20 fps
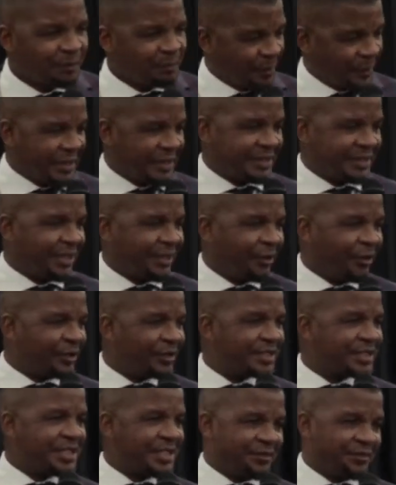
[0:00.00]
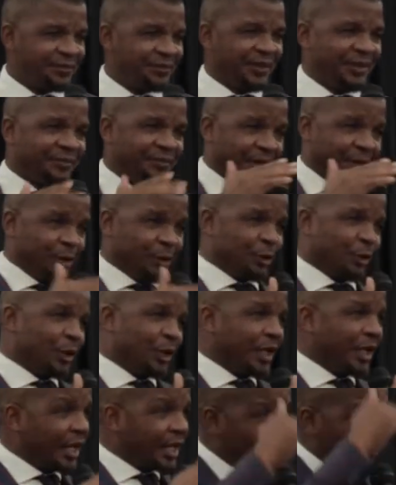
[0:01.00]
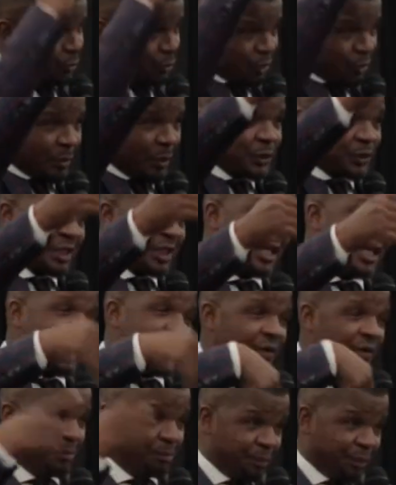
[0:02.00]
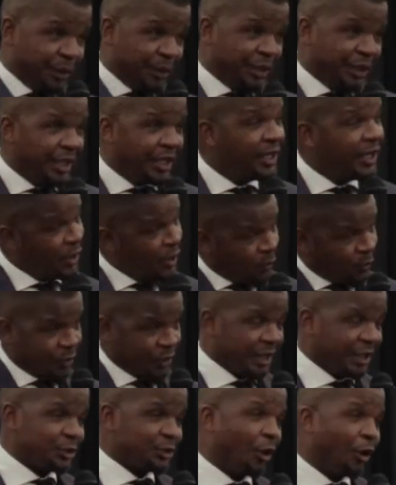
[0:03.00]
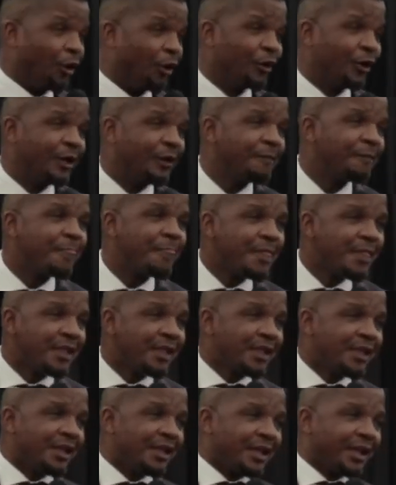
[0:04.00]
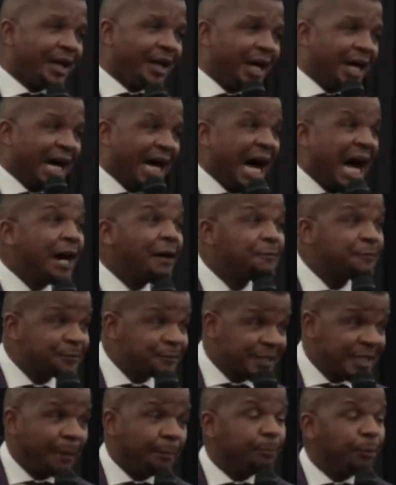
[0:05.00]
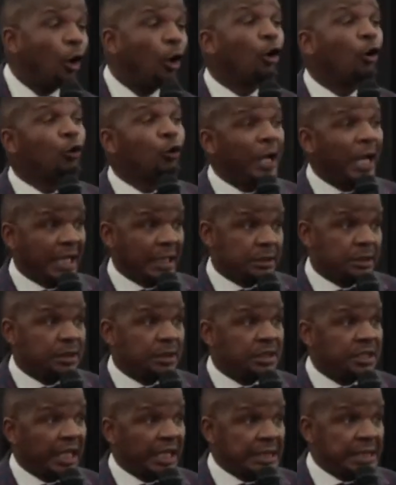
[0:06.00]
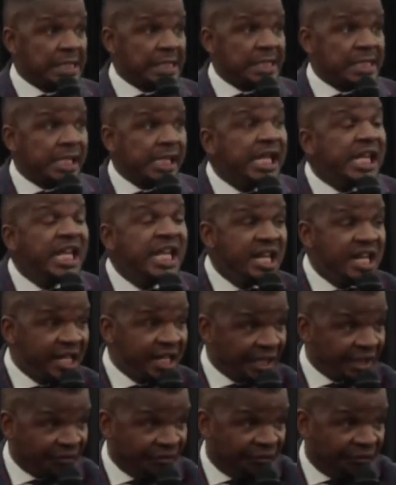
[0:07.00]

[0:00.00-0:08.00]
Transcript: praise the Lord. If I told you, I said, Moses, I will pinned, was I told. After Paul had seen the